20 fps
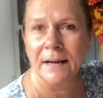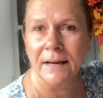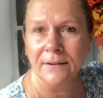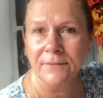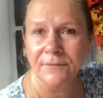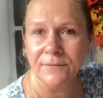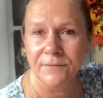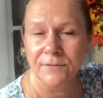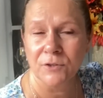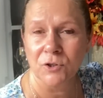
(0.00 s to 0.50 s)

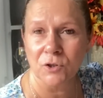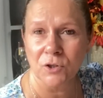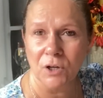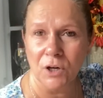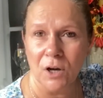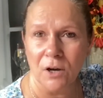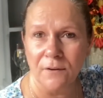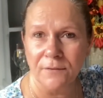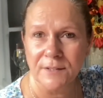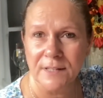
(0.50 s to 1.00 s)
have done a
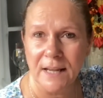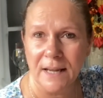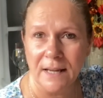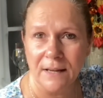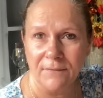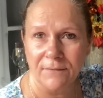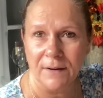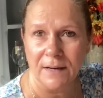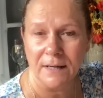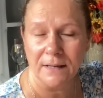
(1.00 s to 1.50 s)
lot of
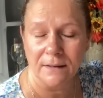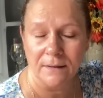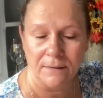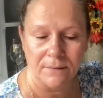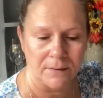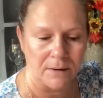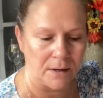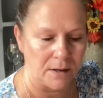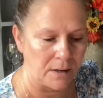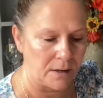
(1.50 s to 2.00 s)
saving,
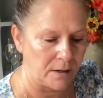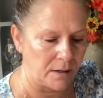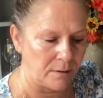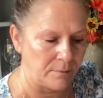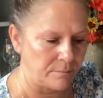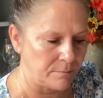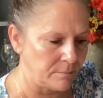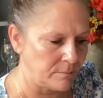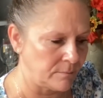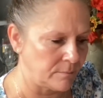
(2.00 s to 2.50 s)

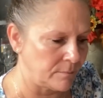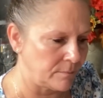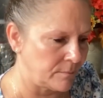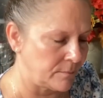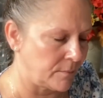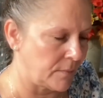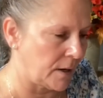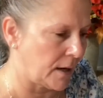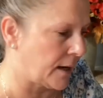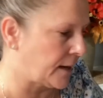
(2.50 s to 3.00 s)
and
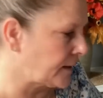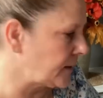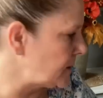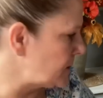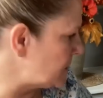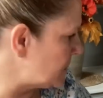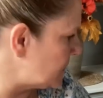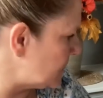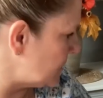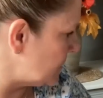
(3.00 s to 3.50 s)

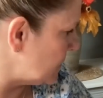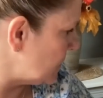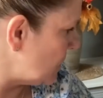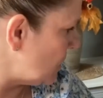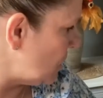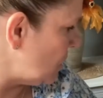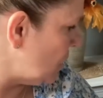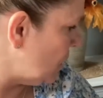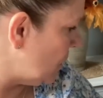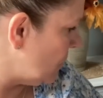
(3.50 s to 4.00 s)

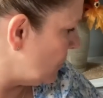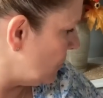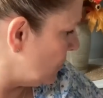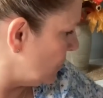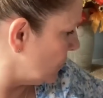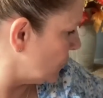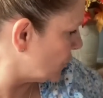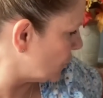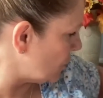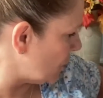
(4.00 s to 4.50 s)
you know,
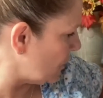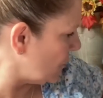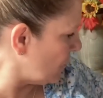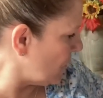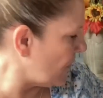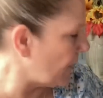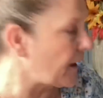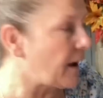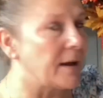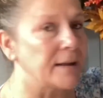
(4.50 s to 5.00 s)
so
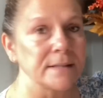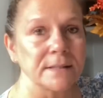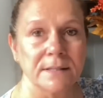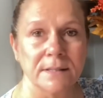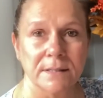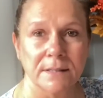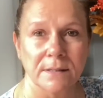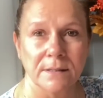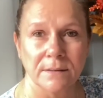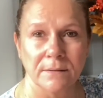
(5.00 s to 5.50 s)

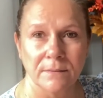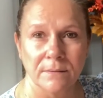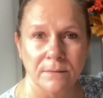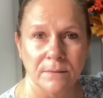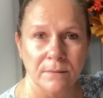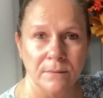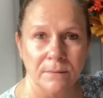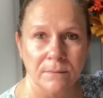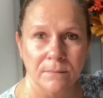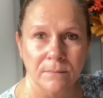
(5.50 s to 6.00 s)
that's,
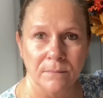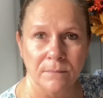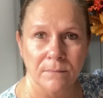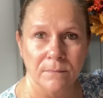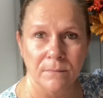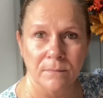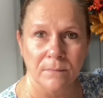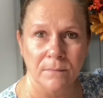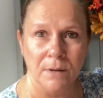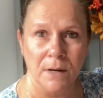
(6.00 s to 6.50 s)

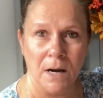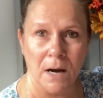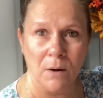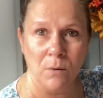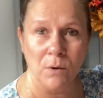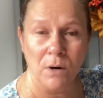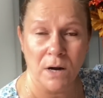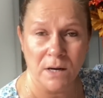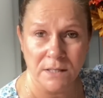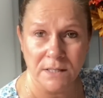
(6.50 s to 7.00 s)

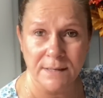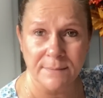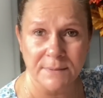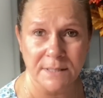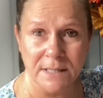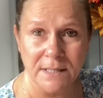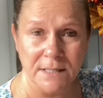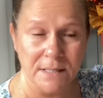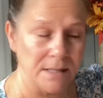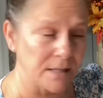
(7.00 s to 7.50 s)
I
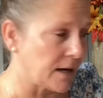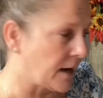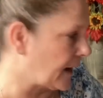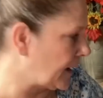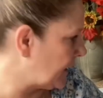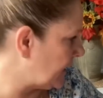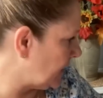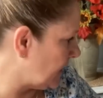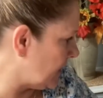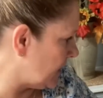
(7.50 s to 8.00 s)
dipped into that
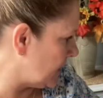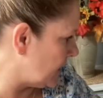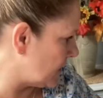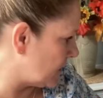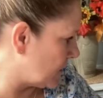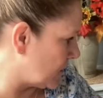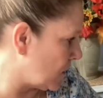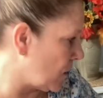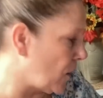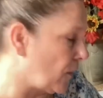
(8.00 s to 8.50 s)
and I
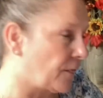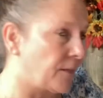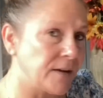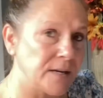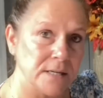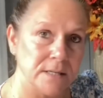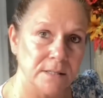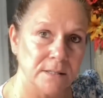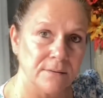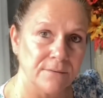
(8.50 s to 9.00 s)
got
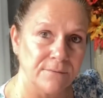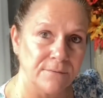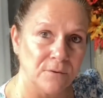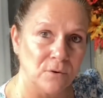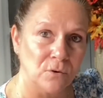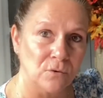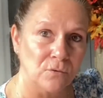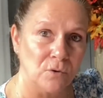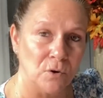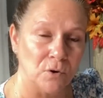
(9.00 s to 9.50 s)
these
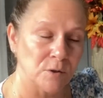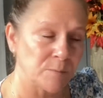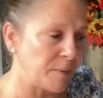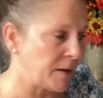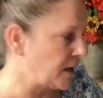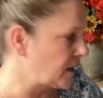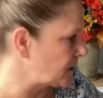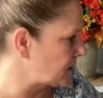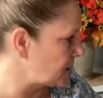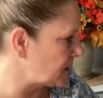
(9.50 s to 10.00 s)
4 rugs
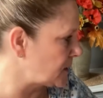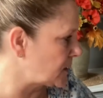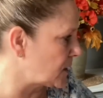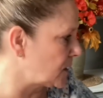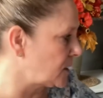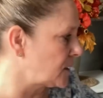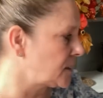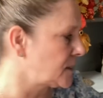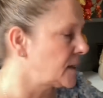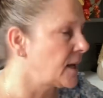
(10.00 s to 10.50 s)
because it's
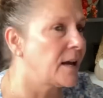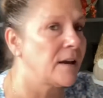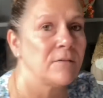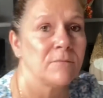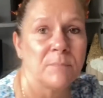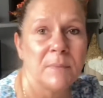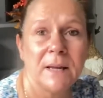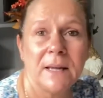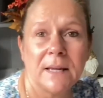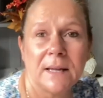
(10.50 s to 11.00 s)
going to
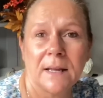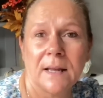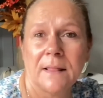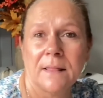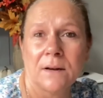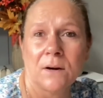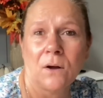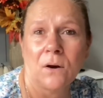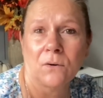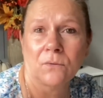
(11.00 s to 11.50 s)
save me in
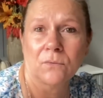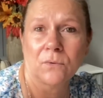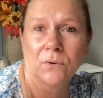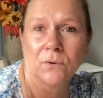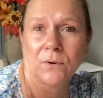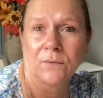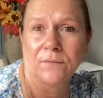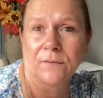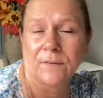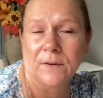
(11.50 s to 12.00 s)
the long
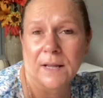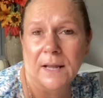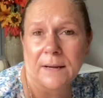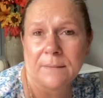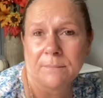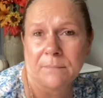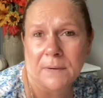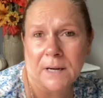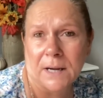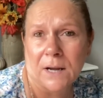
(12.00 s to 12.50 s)
run of
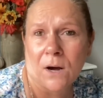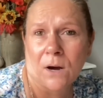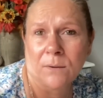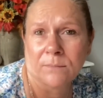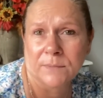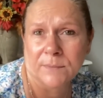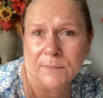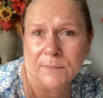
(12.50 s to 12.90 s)
getting my